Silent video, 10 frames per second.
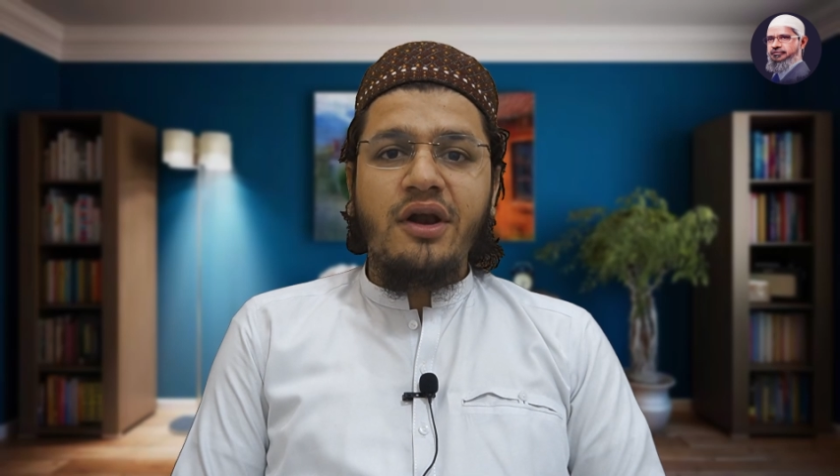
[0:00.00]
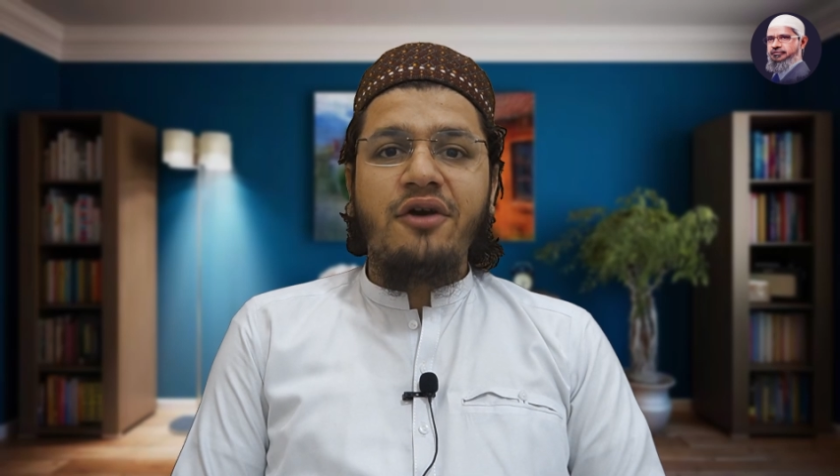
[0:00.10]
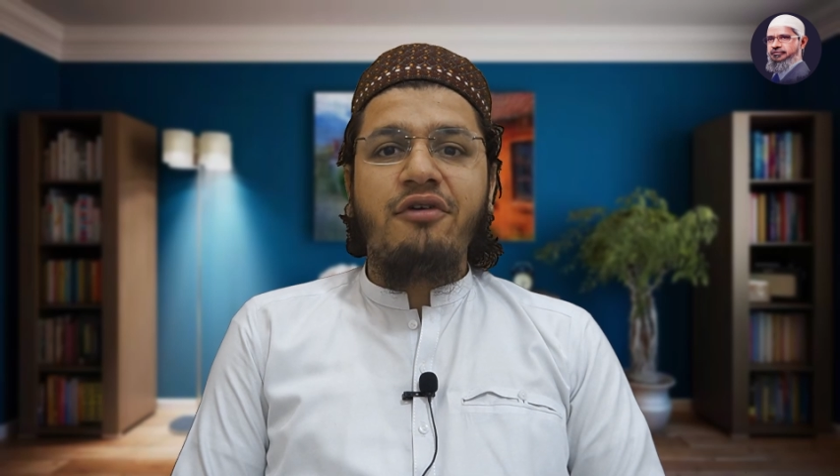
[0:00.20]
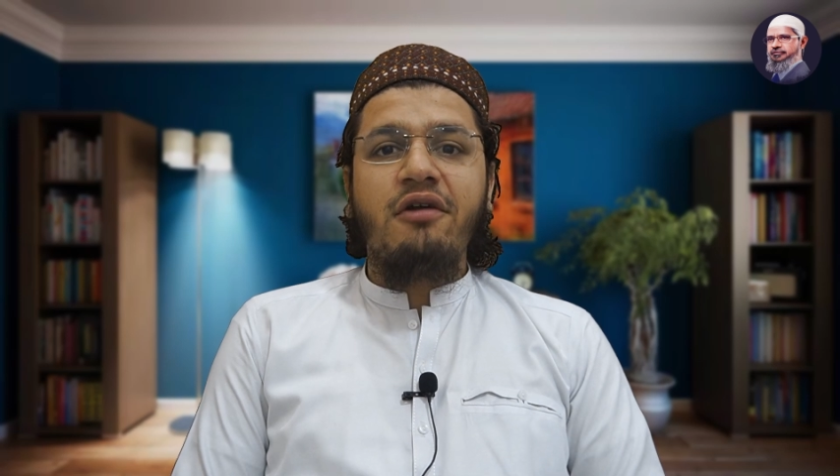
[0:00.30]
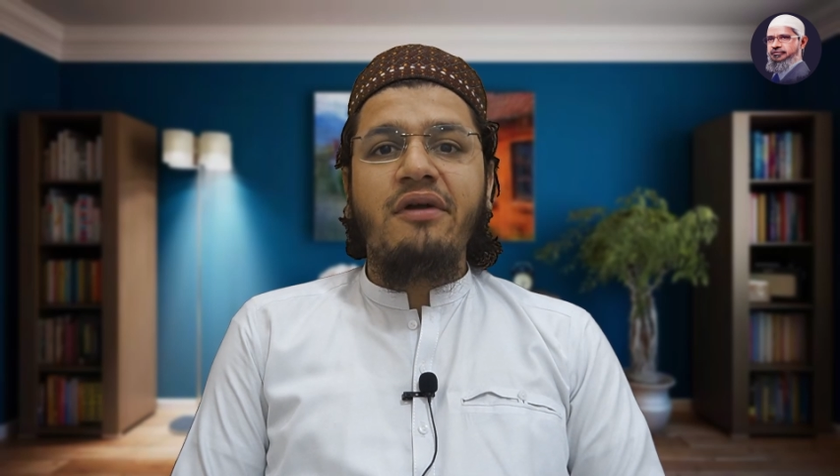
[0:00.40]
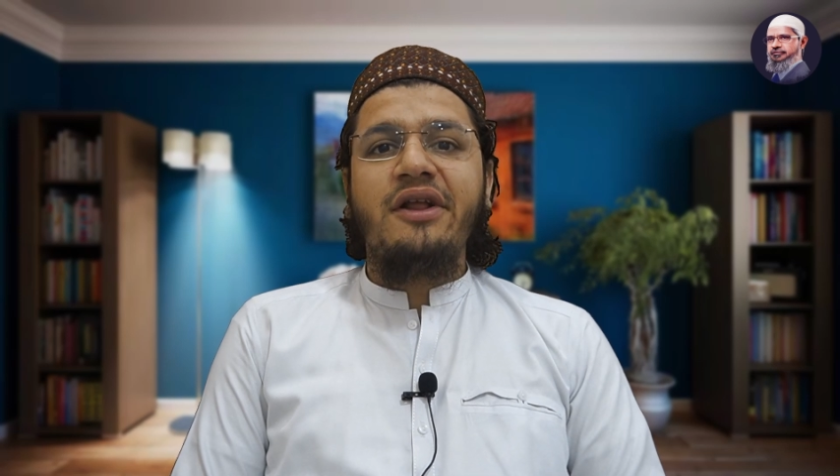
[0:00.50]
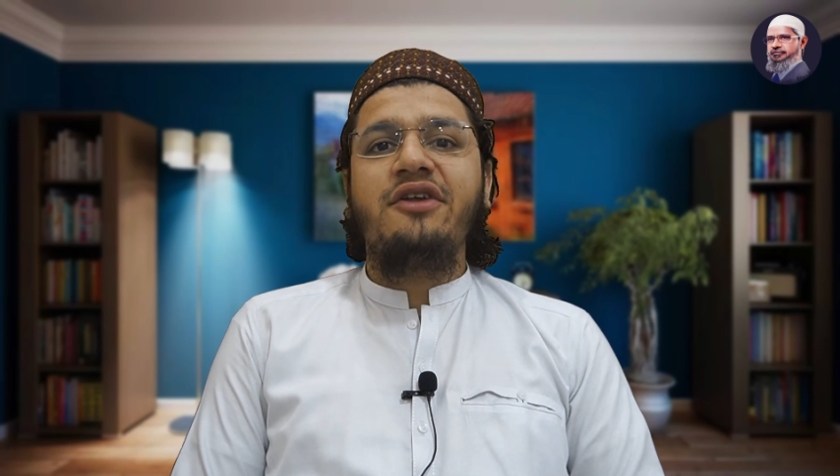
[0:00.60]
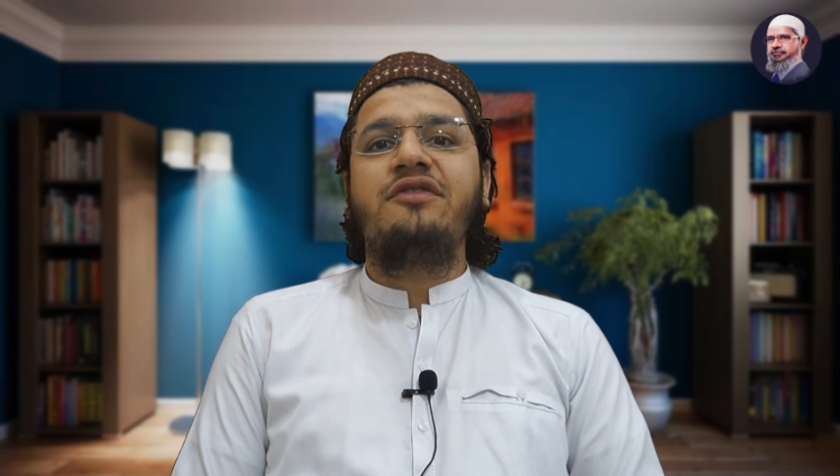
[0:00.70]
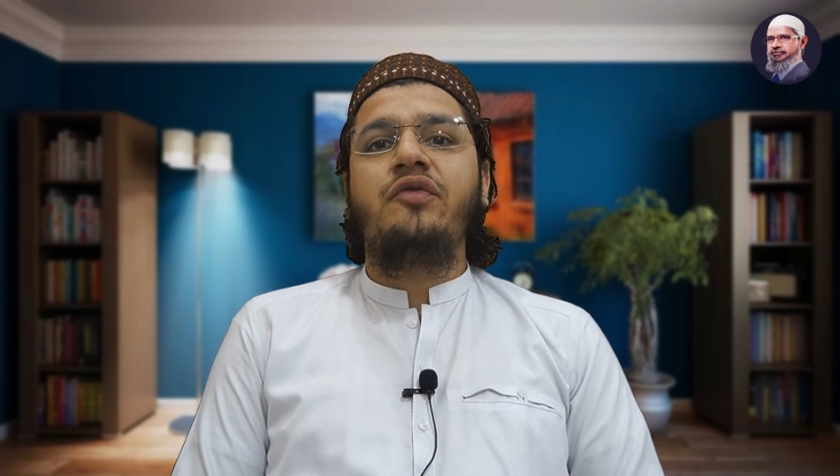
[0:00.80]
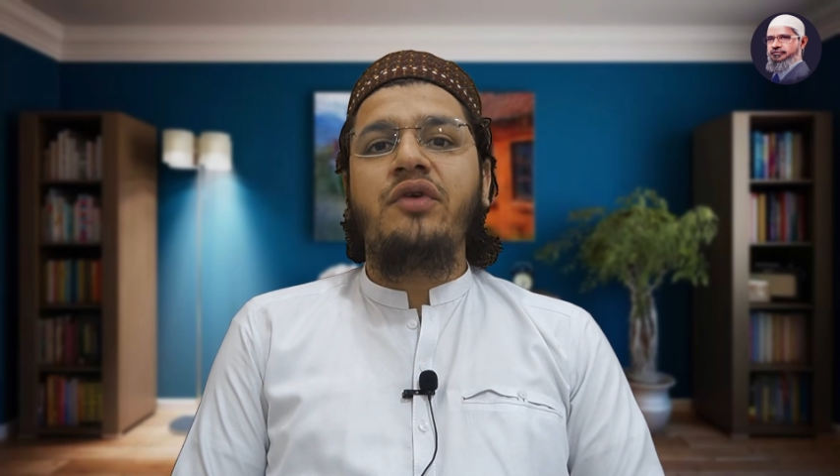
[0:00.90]
a traveler
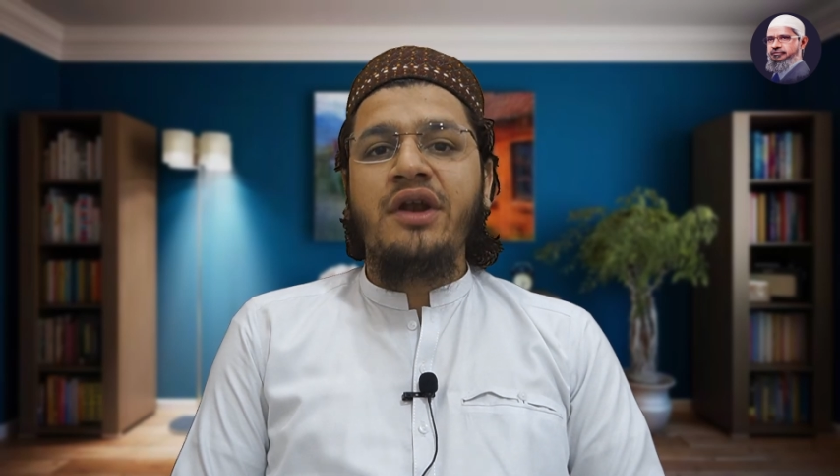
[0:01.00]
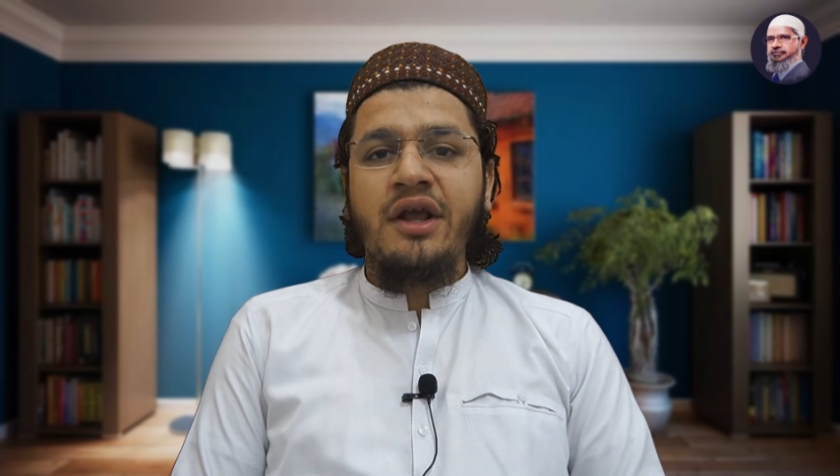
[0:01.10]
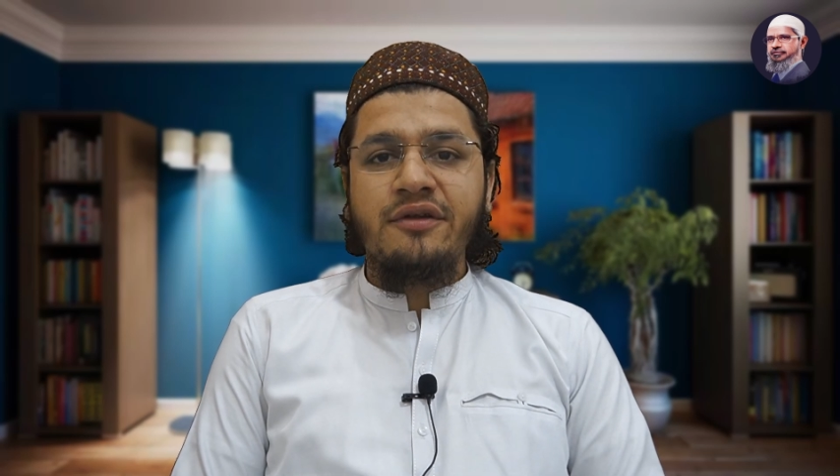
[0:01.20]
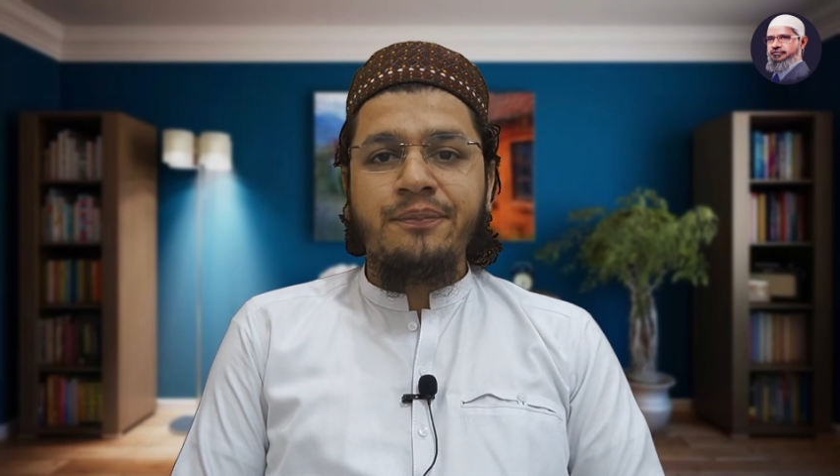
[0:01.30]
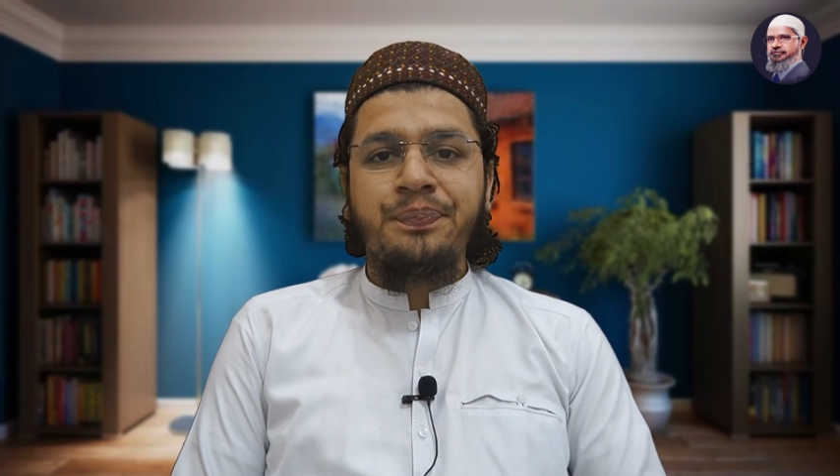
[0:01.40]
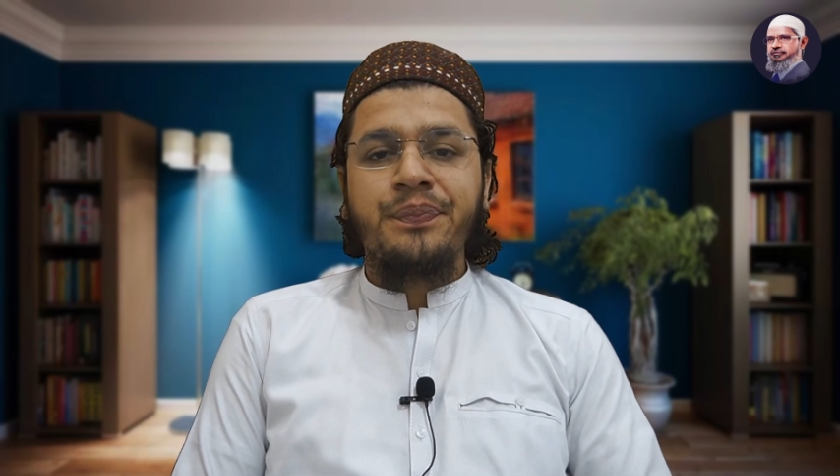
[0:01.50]
is 3 days.